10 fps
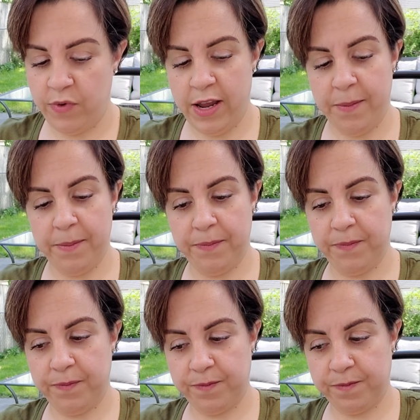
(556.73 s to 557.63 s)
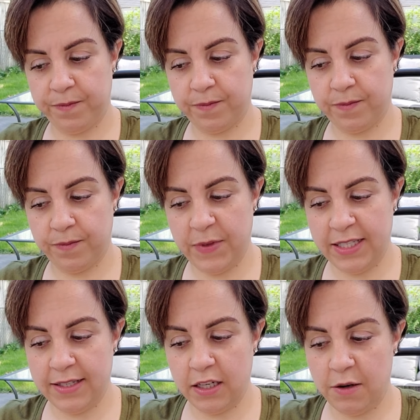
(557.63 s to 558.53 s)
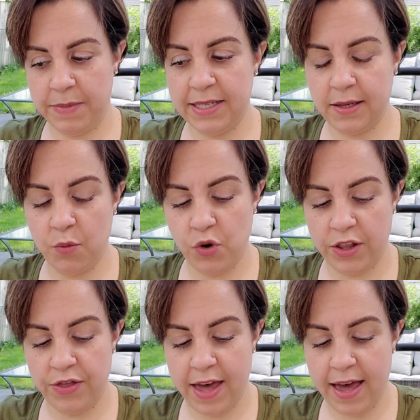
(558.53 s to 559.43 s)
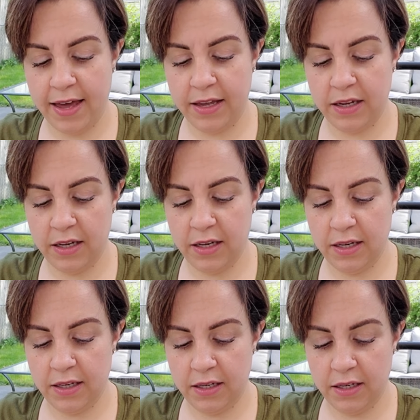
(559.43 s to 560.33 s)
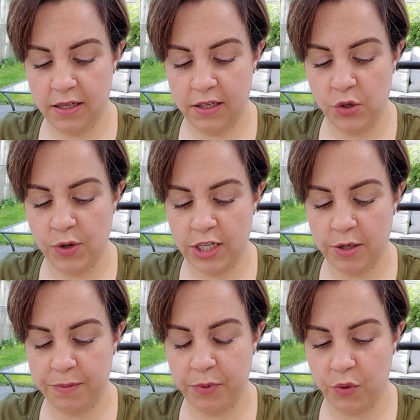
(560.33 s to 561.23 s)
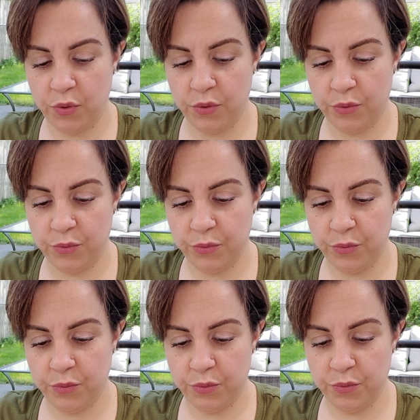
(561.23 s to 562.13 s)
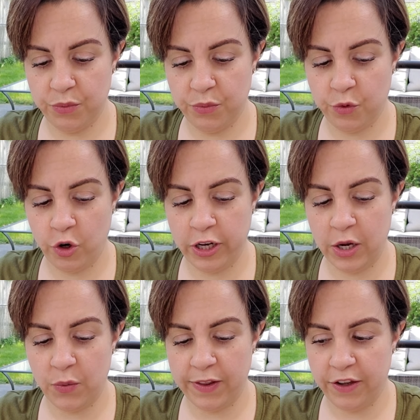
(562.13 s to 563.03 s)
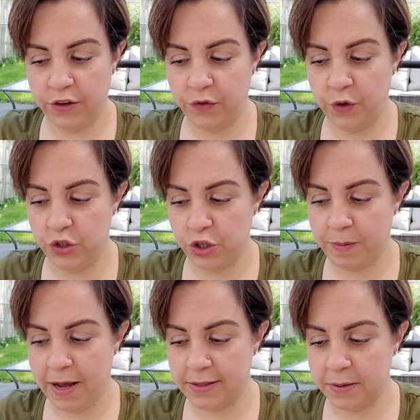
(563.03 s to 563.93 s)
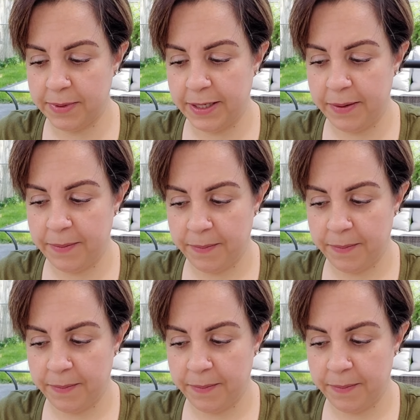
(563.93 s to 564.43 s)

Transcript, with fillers: yep this is gonna be someone that you end up working with in the future possibly